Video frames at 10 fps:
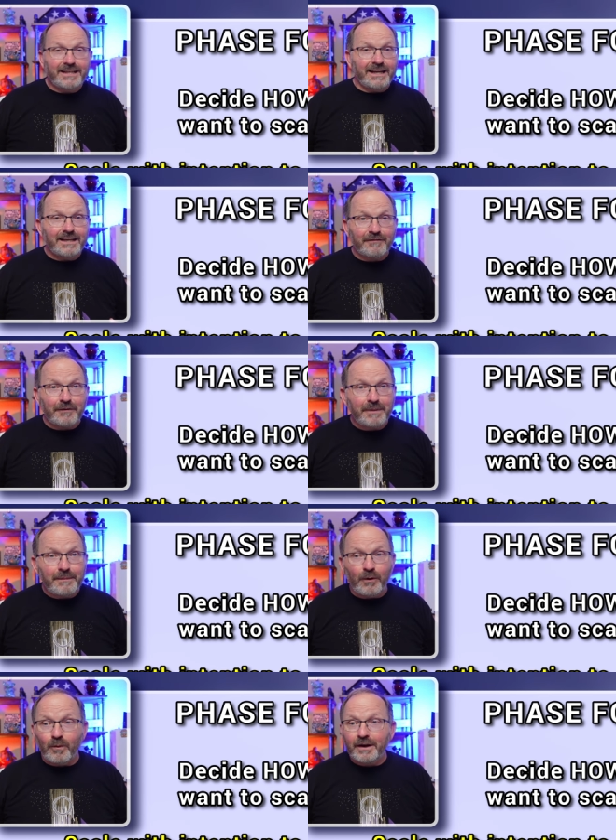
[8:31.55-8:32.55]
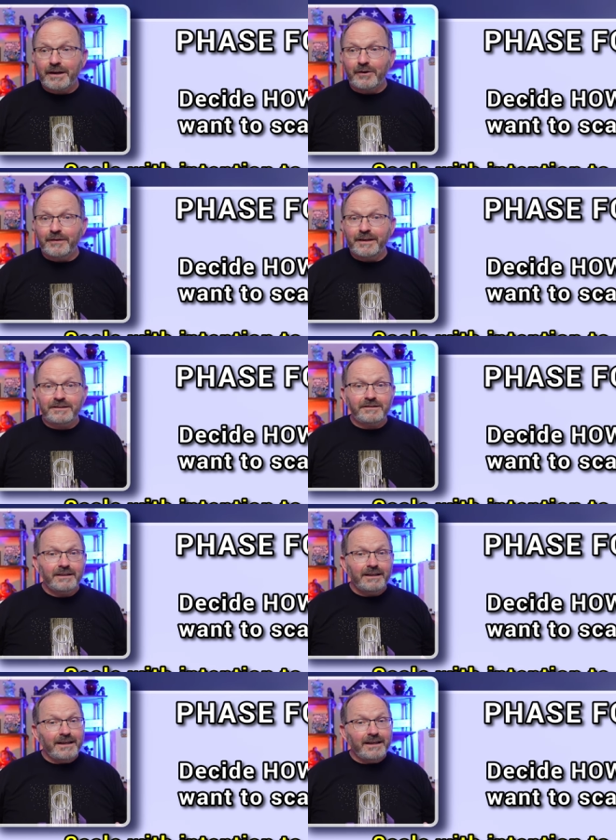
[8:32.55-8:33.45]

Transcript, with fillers: 10 different people working on this